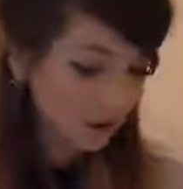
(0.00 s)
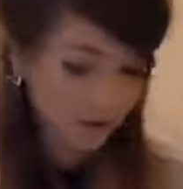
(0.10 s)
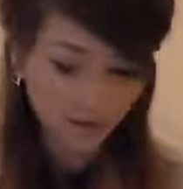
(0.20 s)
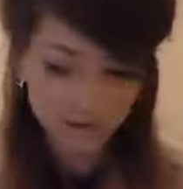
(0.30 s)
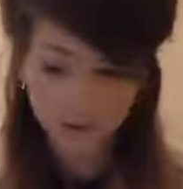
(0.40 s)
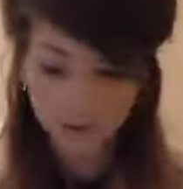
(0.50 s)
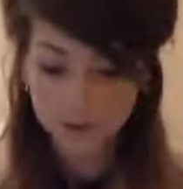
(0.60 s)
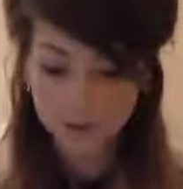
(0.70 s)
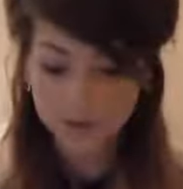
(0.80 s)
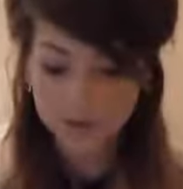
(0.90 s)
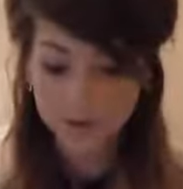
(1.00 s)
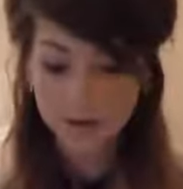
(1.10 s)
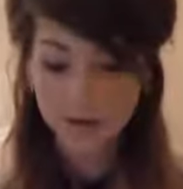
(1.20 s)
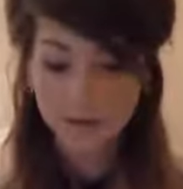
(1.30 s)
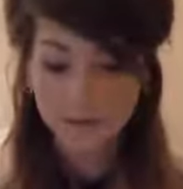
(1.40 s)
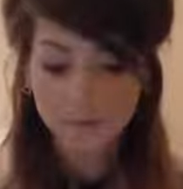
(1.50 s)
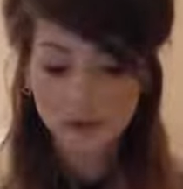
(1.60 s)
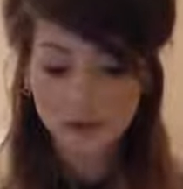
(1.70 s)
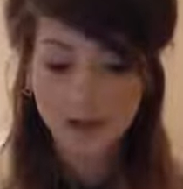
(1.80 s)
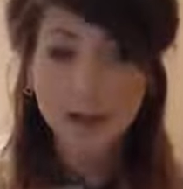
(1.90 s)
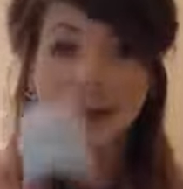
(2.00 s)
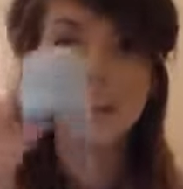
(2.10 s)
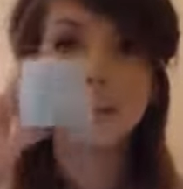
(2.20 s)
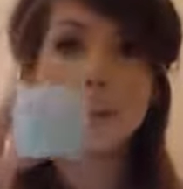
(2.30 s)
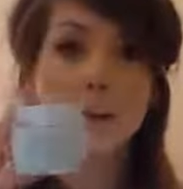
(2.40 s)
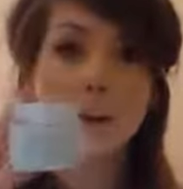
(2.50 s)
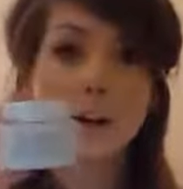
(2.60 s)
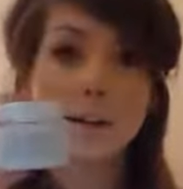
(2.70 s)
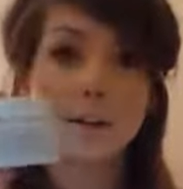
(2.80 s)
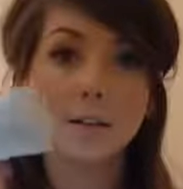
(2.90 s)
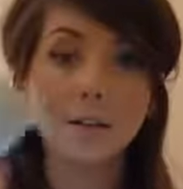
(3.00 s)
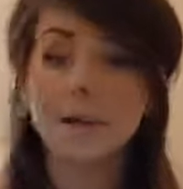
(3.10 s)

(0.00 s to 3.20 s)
I then use my Liz Earle